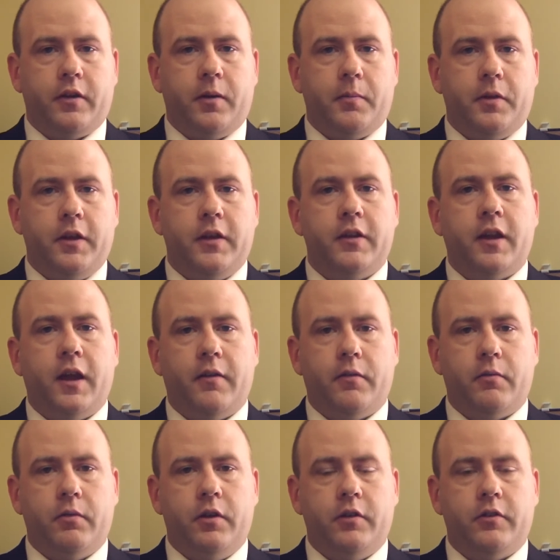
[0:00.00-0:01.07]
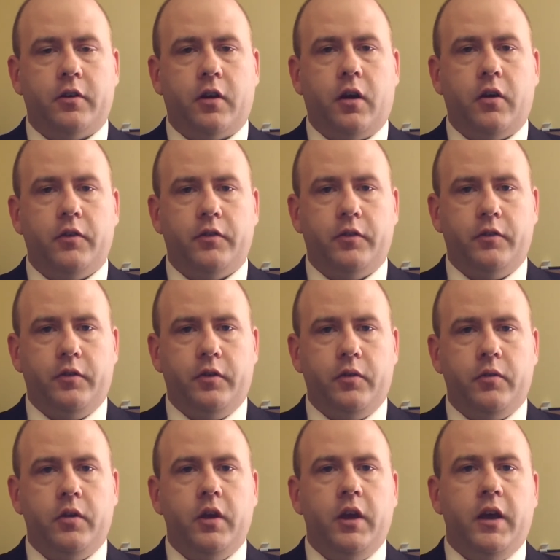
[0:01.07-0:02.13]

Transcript: company, and have the realtor also do